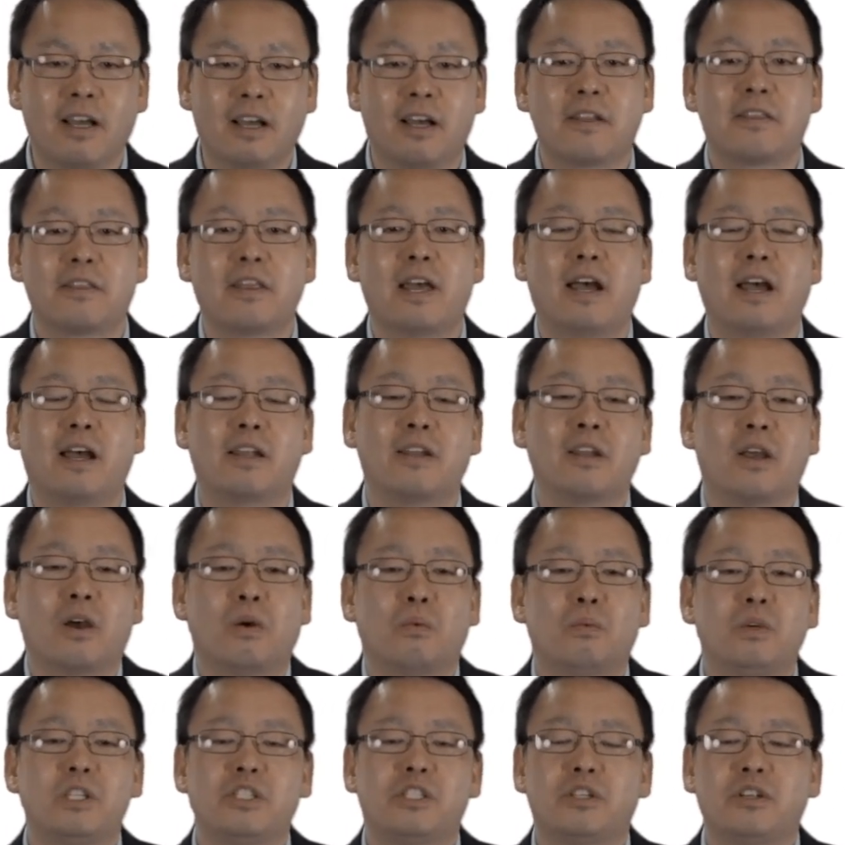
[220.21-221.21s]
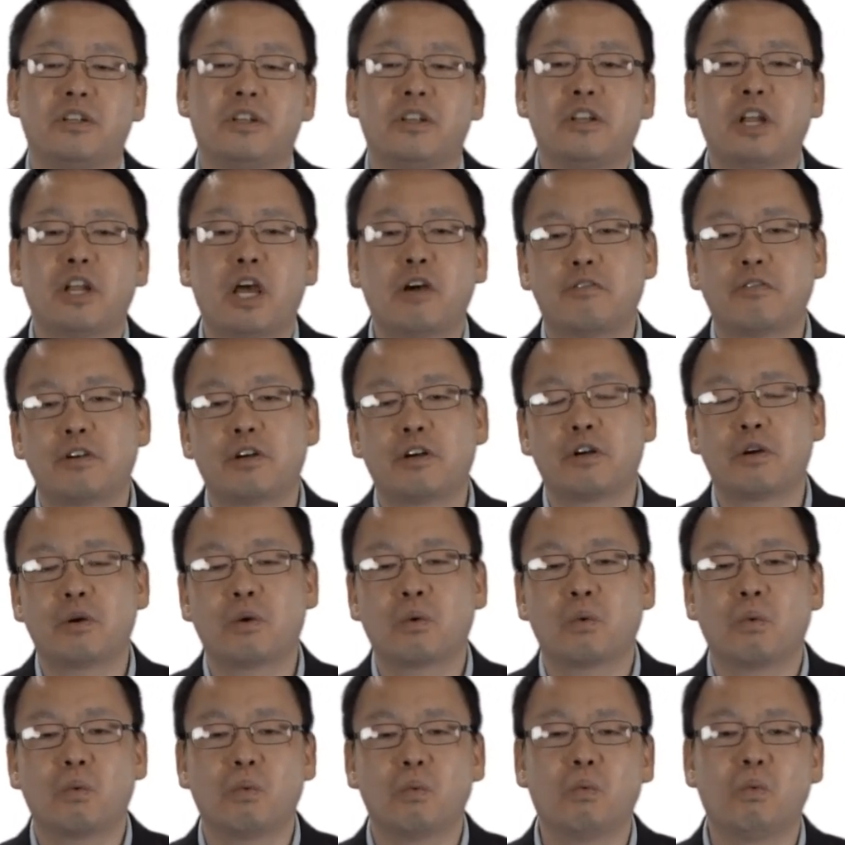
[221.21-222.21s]
that we should never
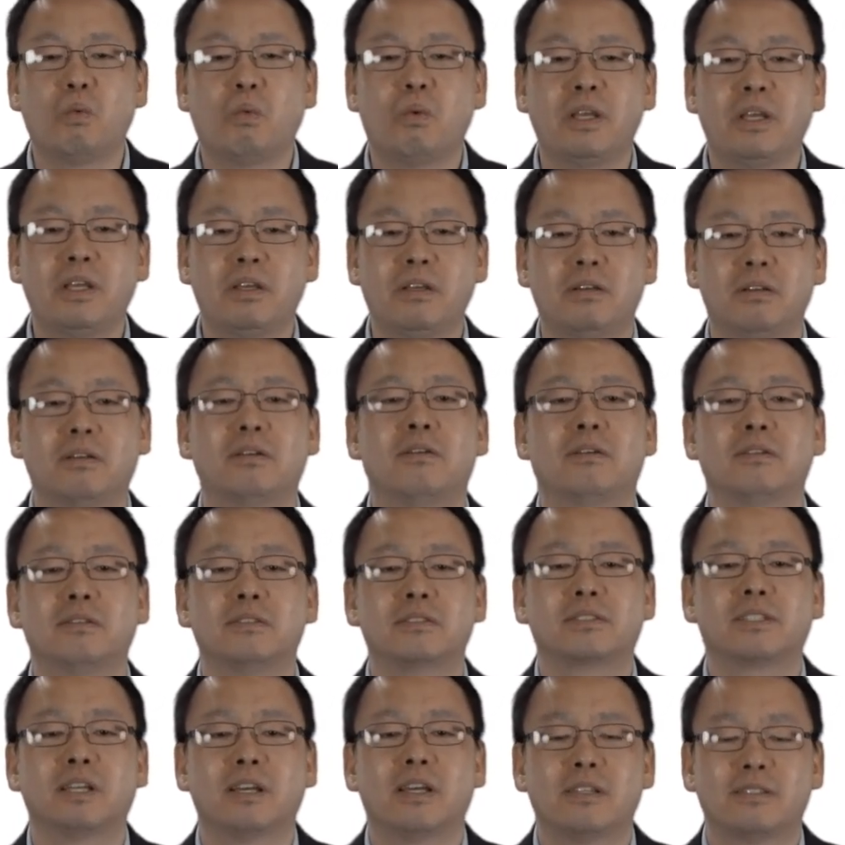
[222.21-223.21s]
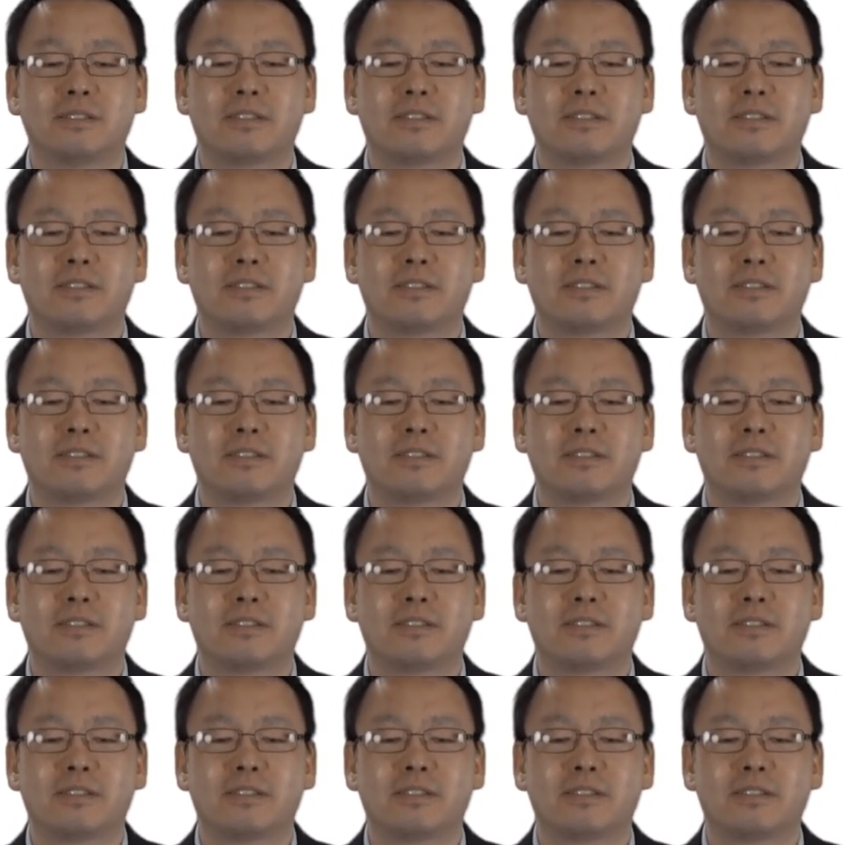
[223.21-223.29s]
wield